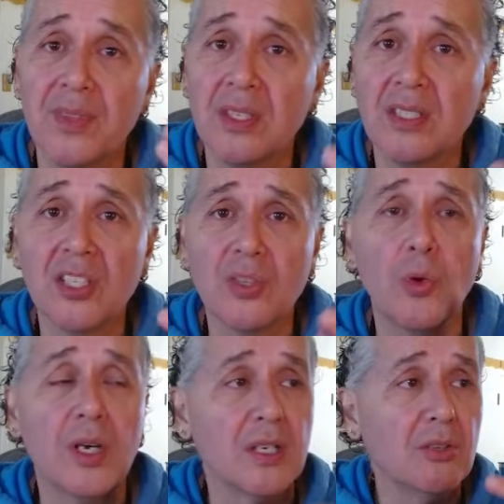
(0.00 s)
this is
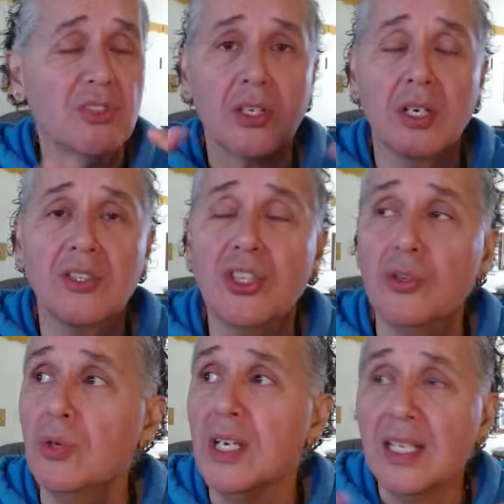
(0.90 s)
where you start
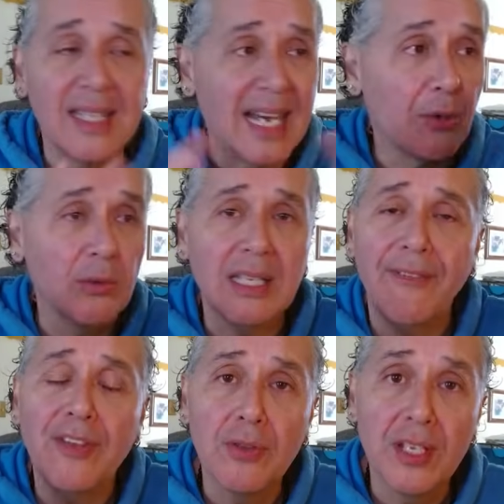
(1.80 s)
to not only
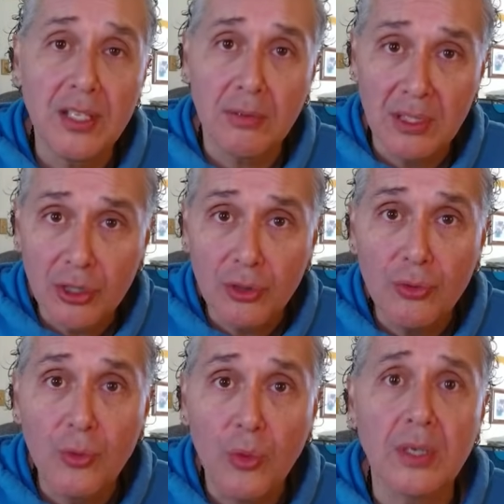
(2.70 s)
feel that you're in two
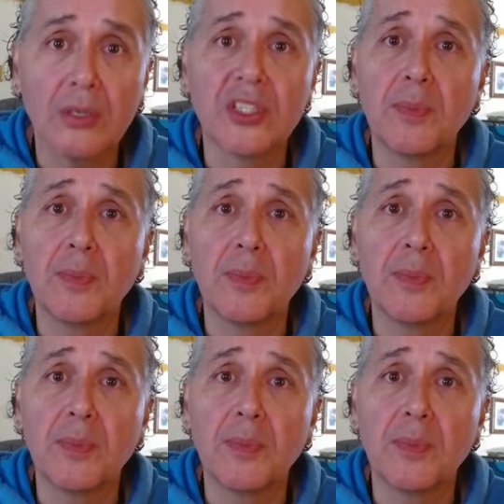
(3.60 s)
worlds,